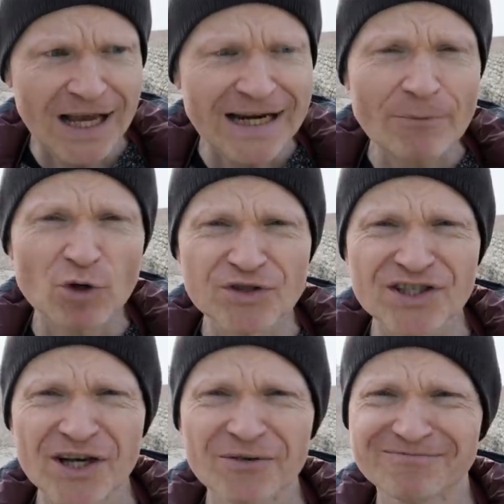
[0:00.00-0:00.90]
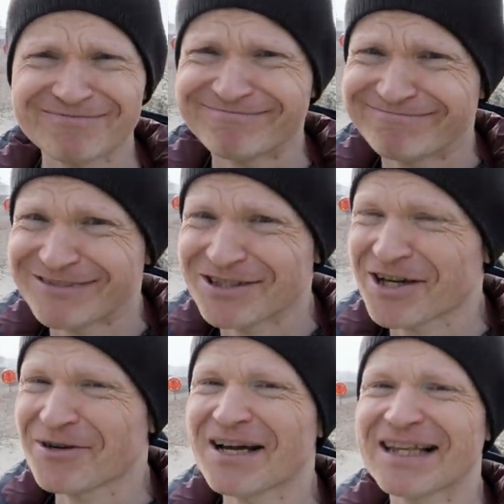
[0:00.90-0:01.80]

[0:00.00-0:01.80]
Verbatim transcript: And I'm also you know,